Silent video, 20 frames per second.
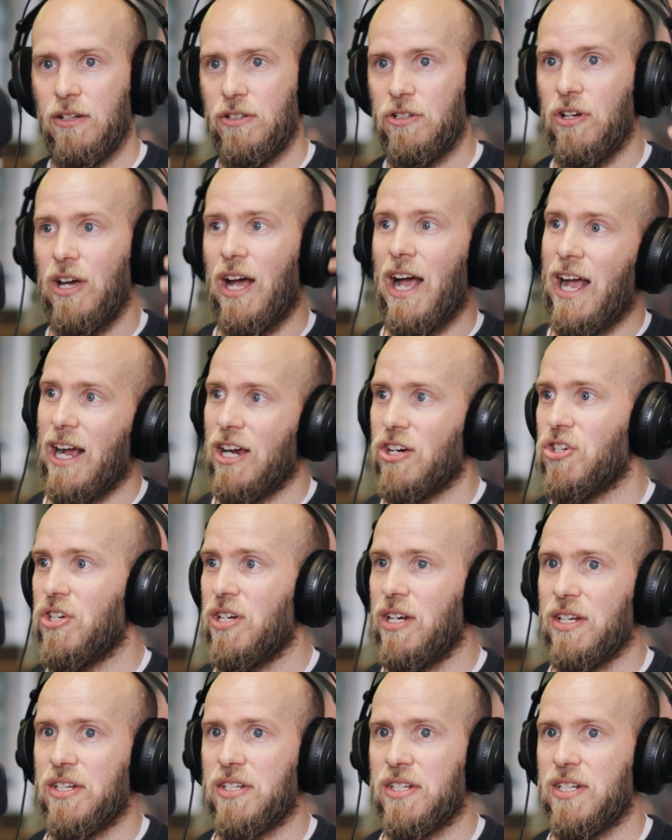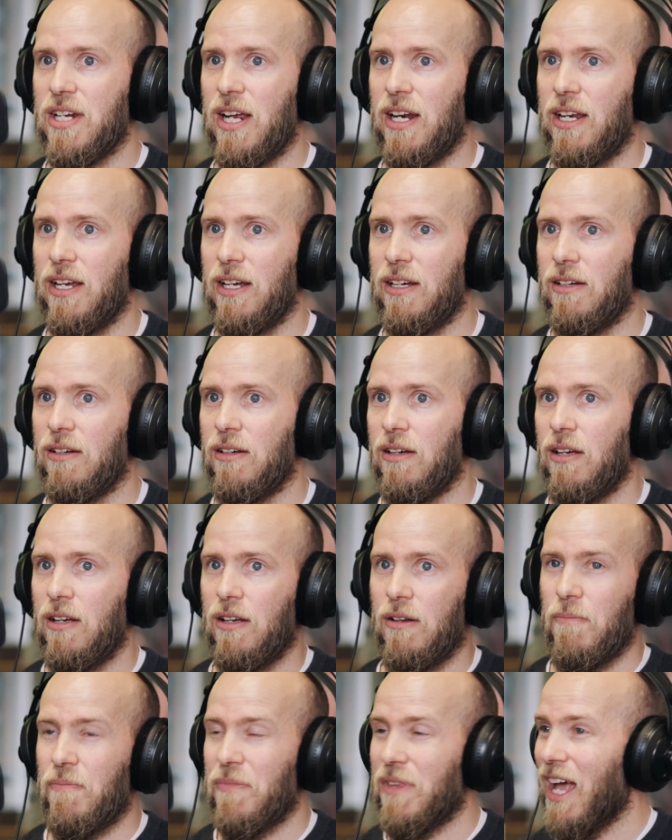to actually selling
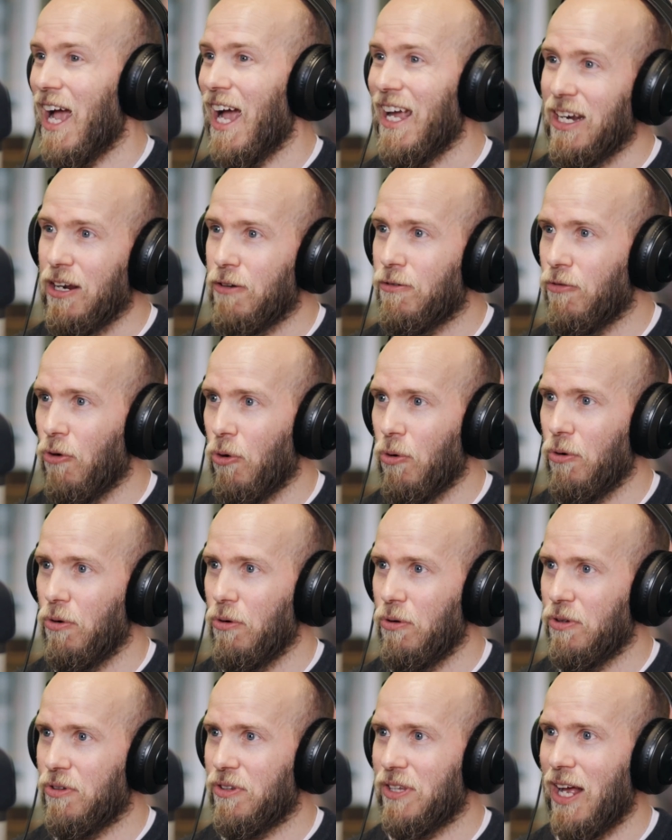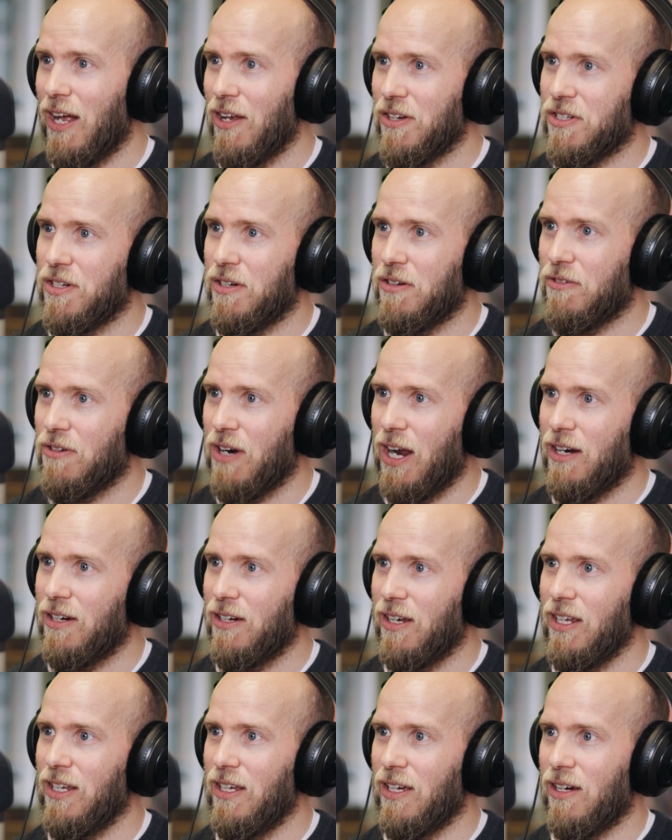84,000
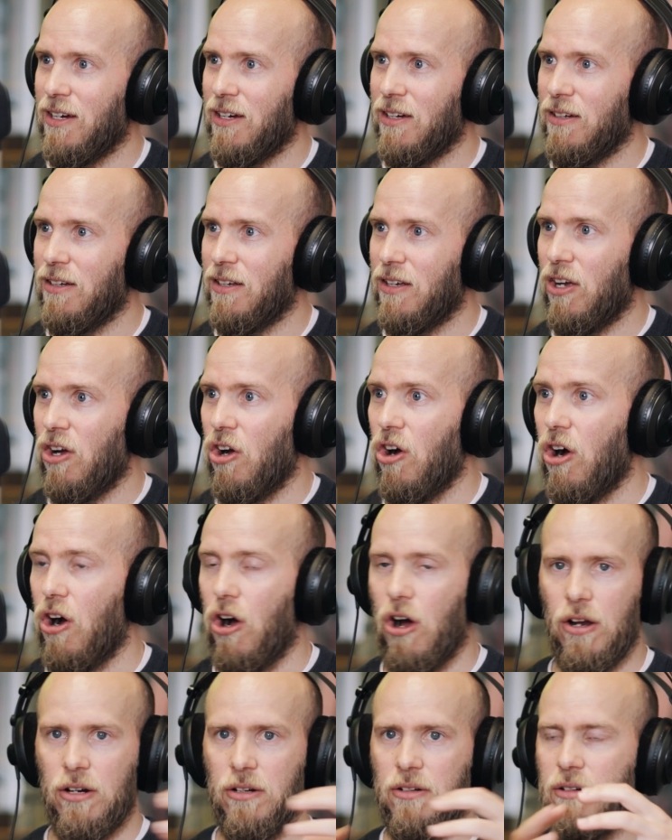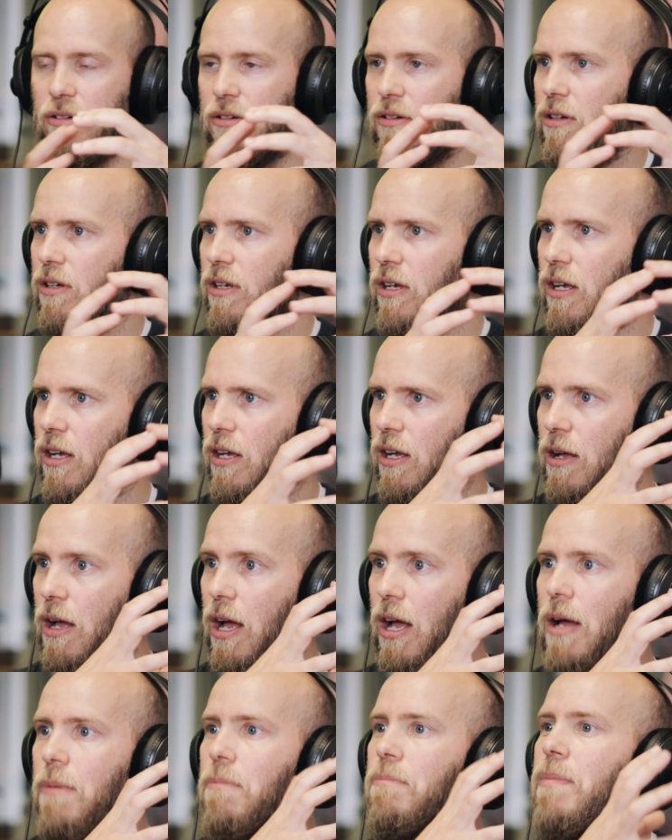Rand a year on
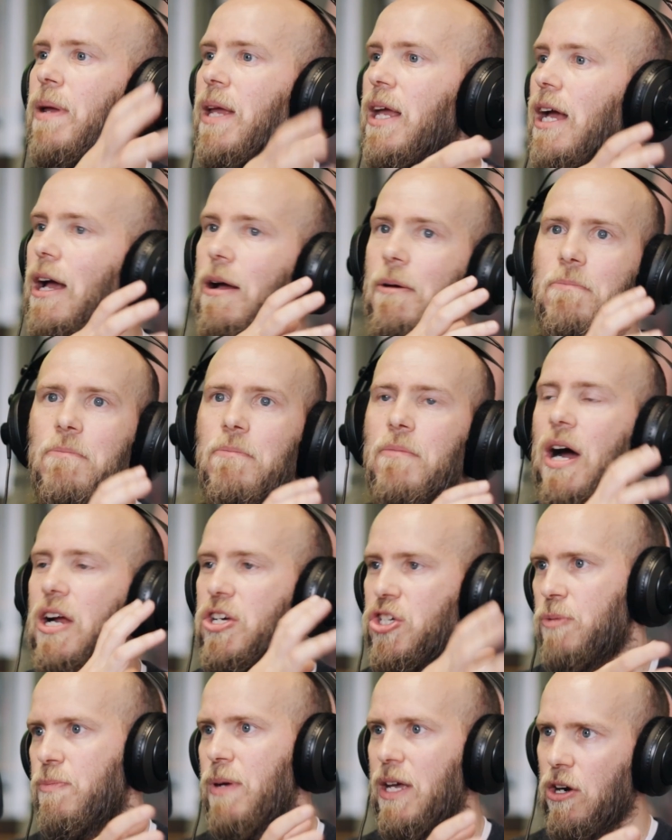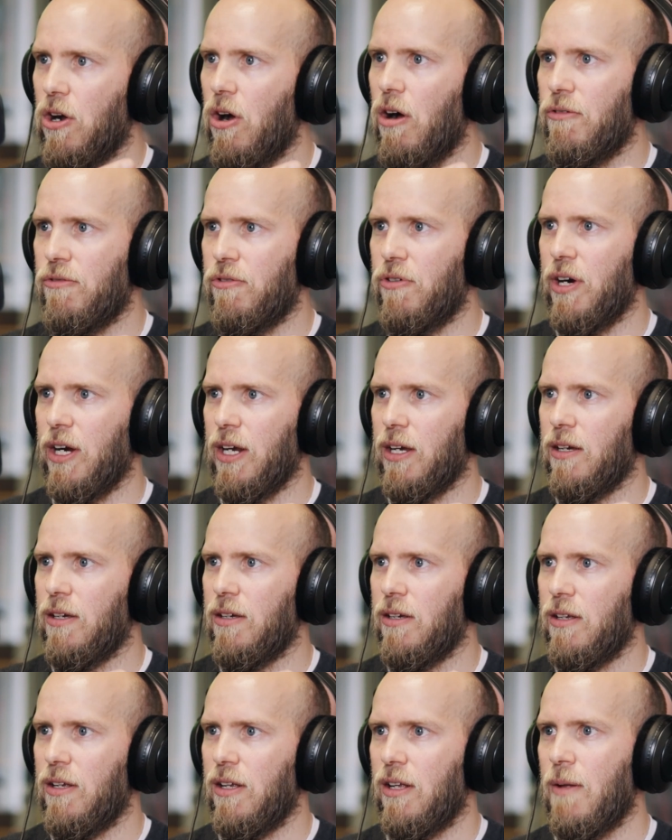a, bit, a much better offering.
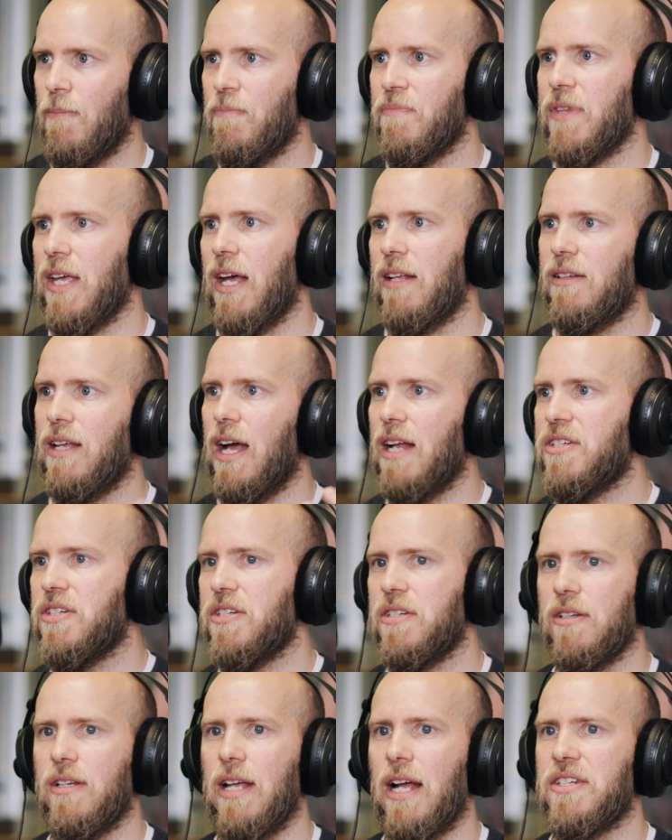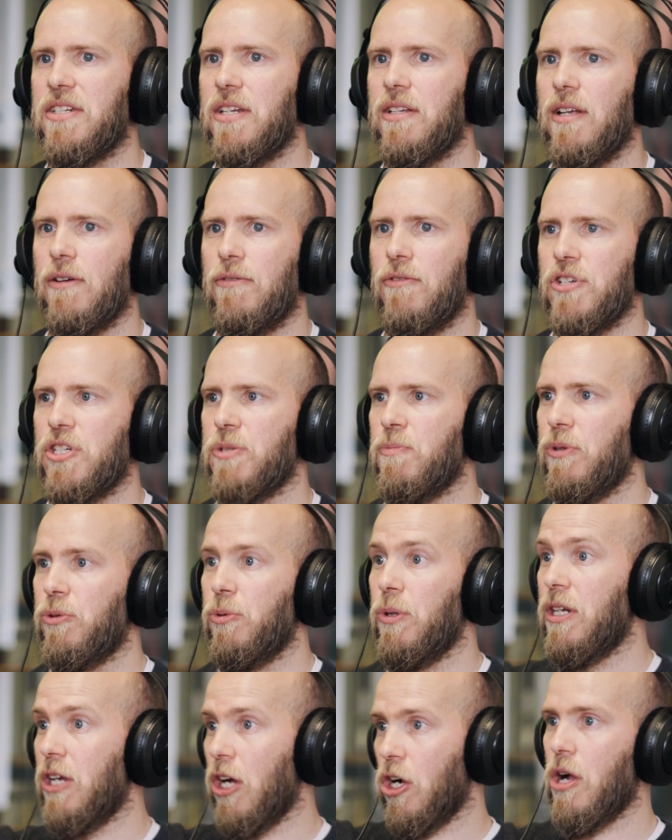Mm. And that's, that's the difference
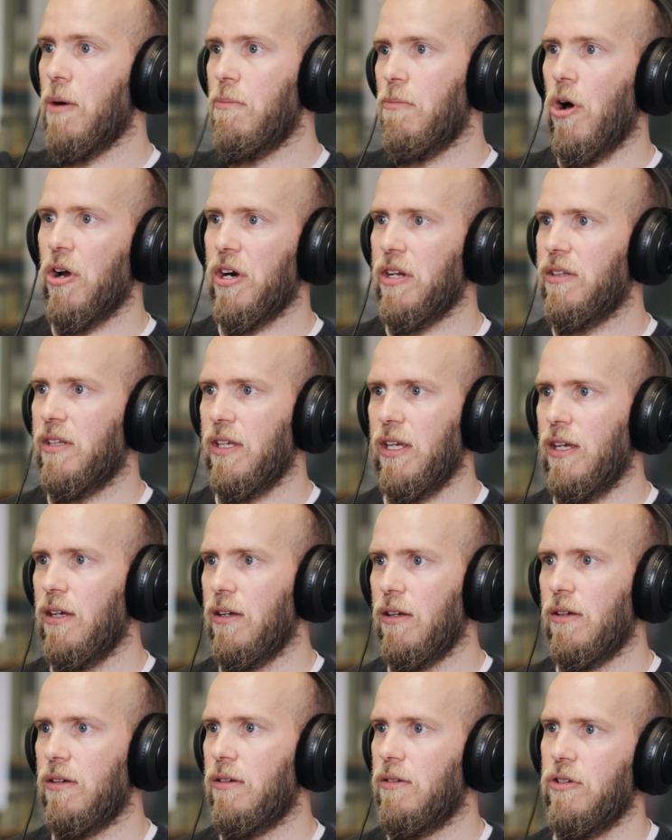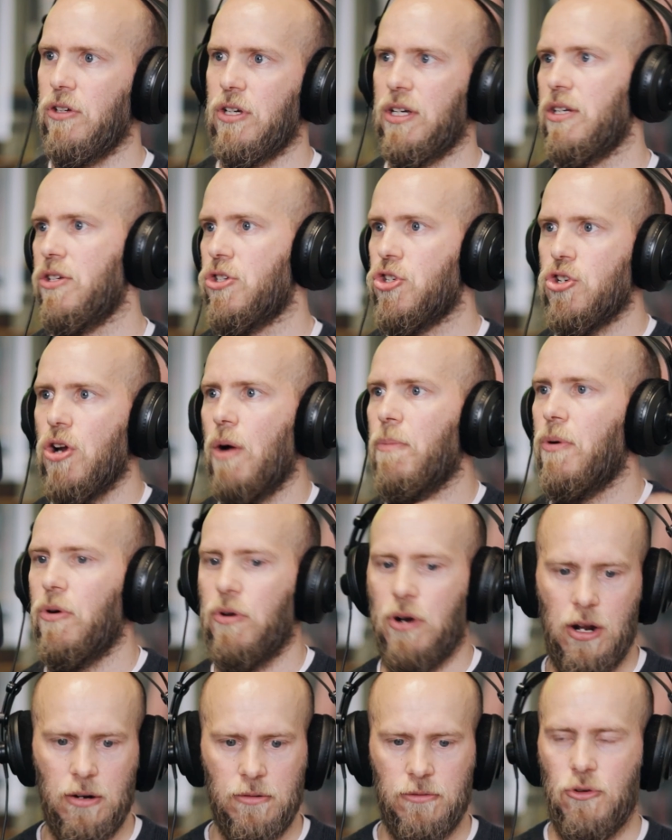between a commodity you can shop
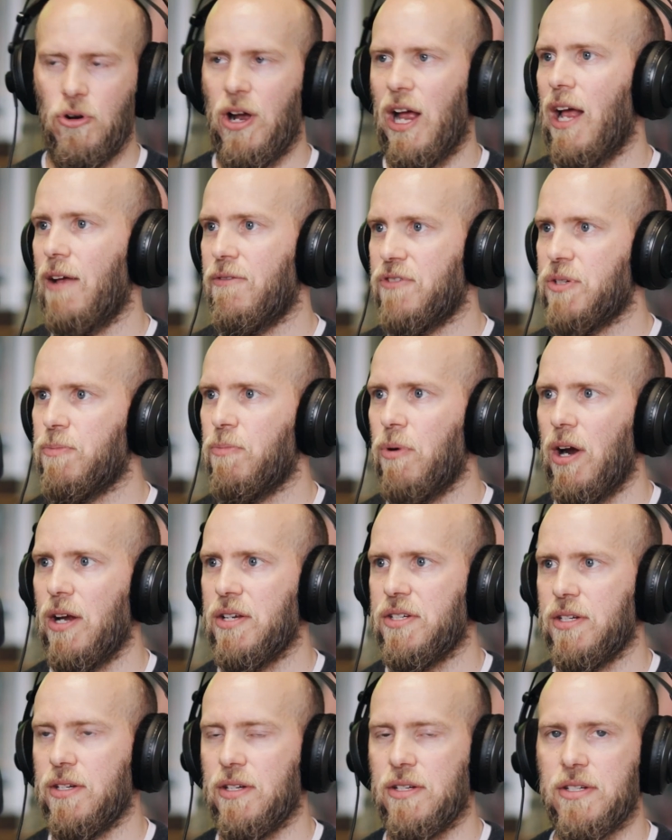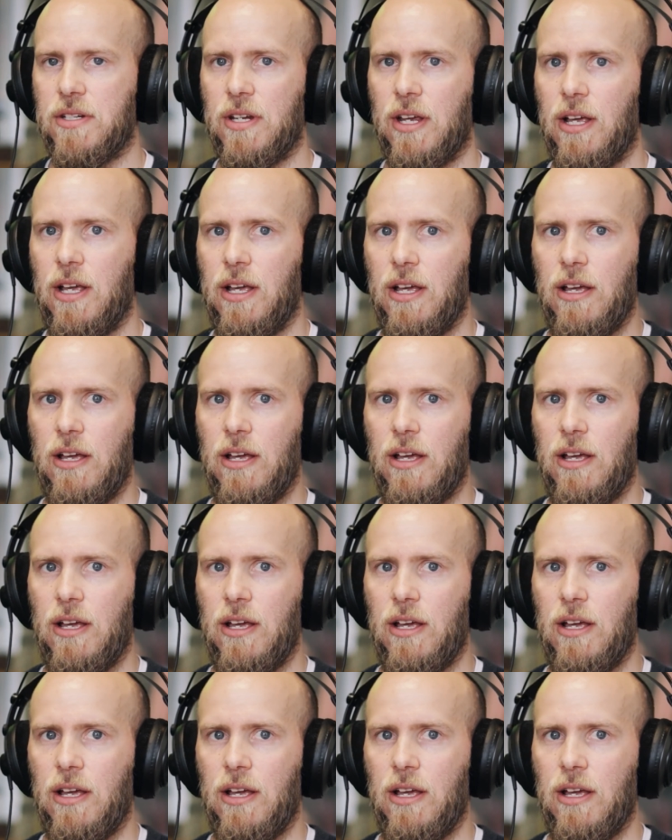around for AFS prices